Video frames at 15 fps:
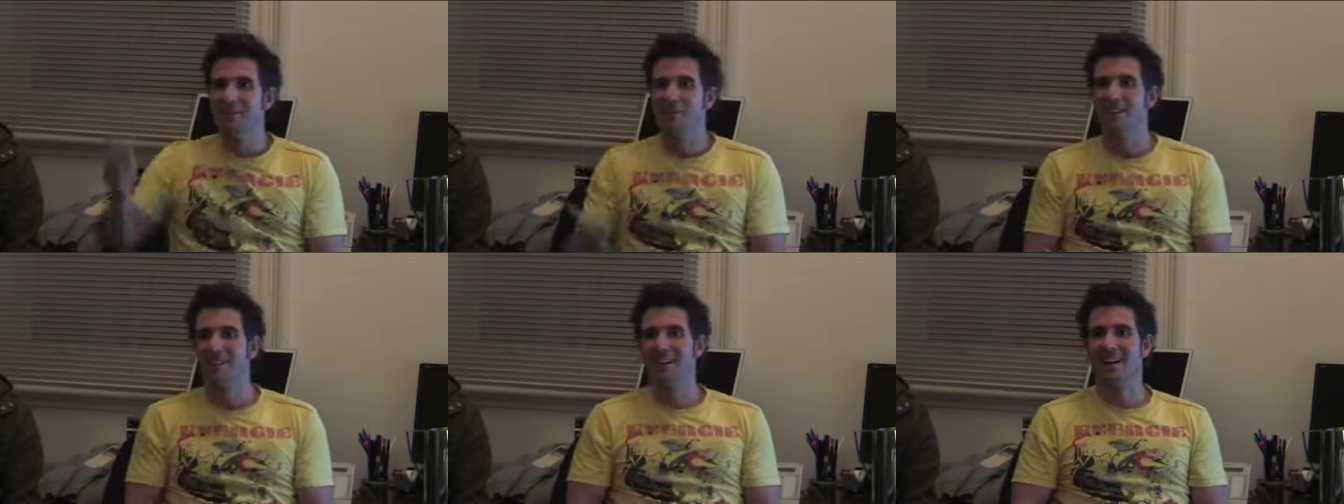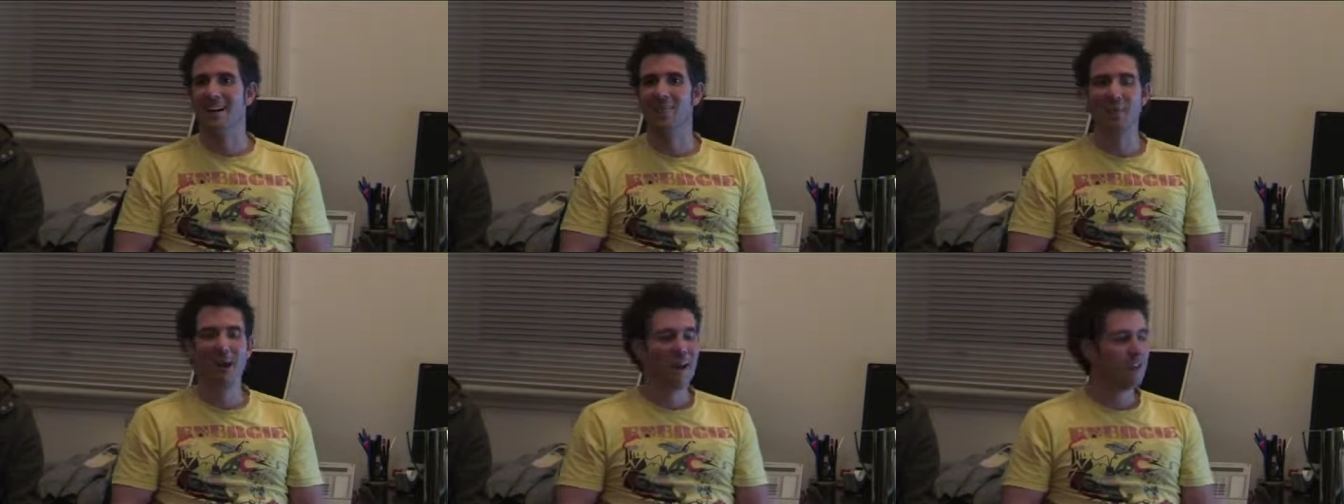But
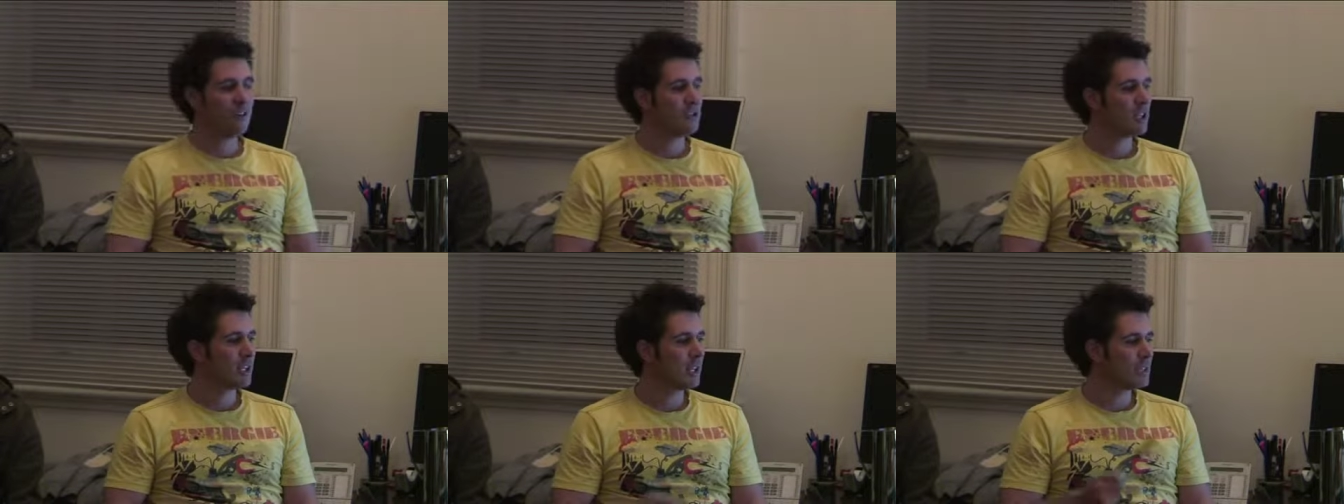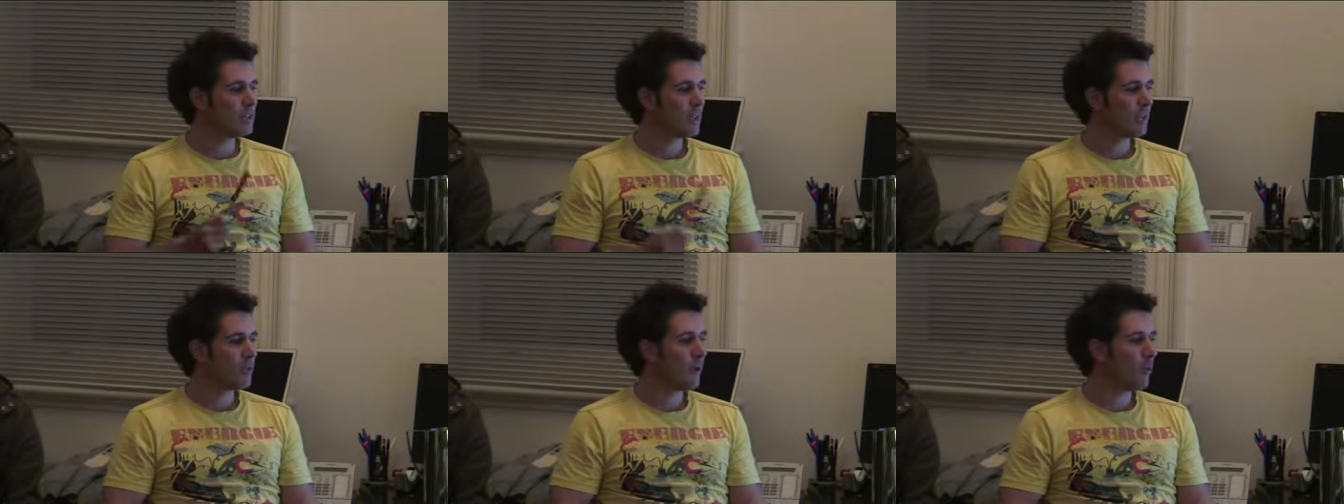8 usually gets
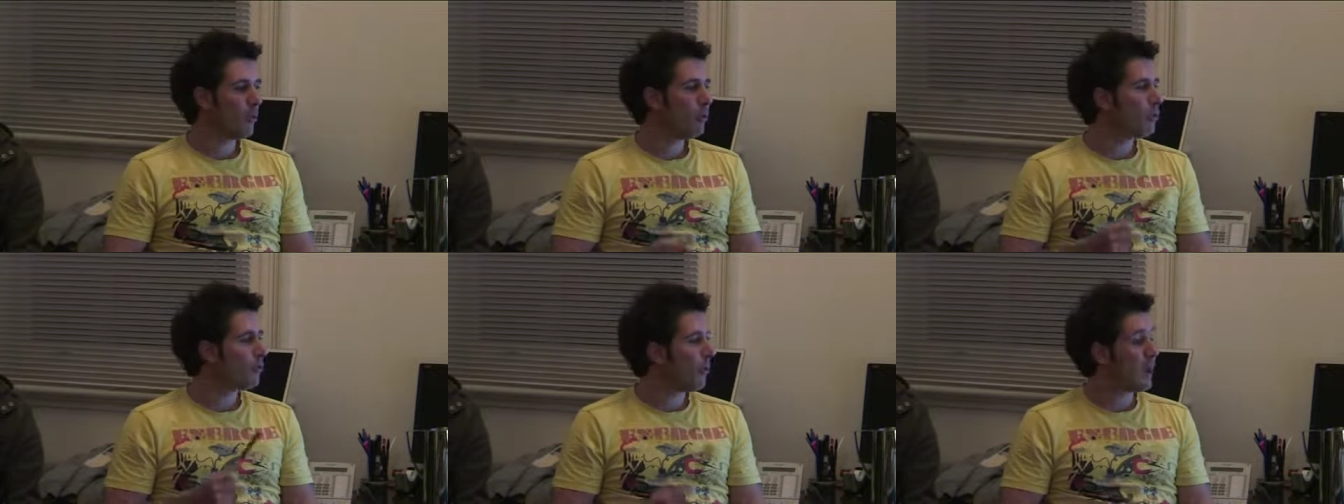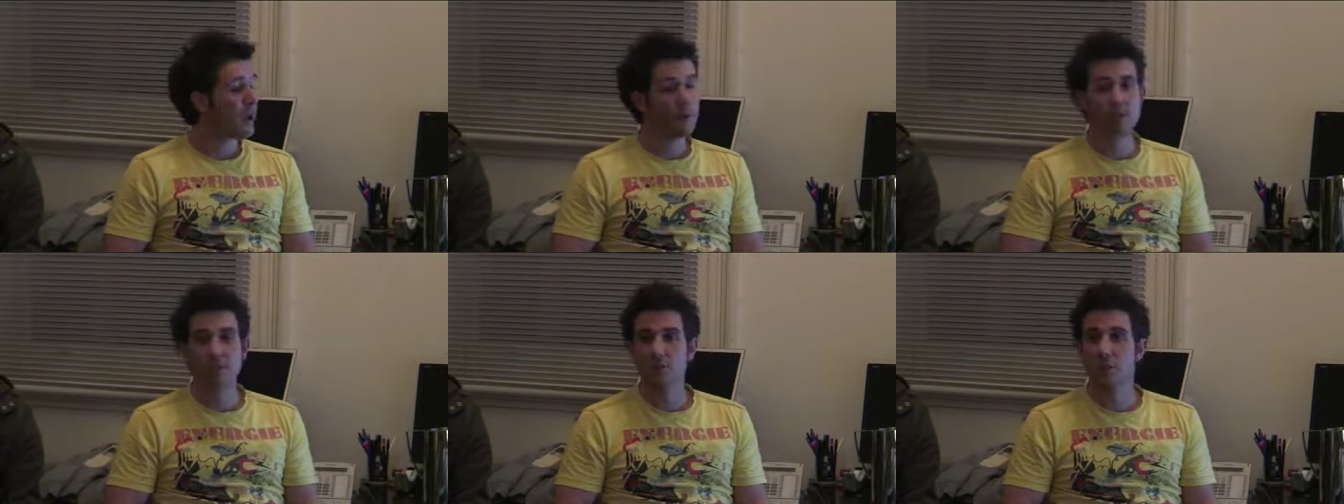you out of trouble. The
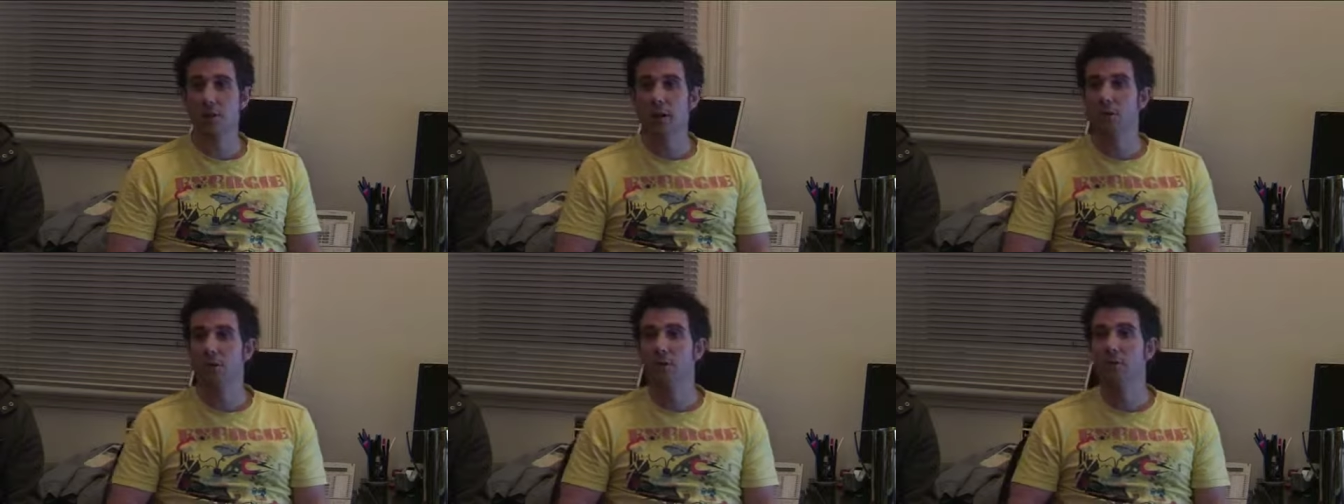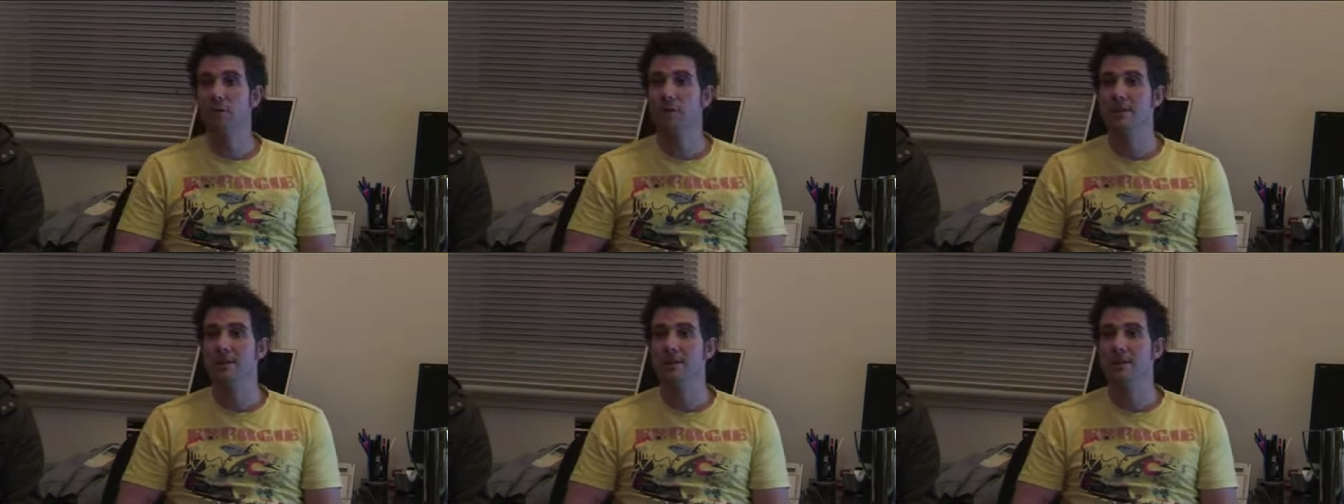tracker in it's quite good.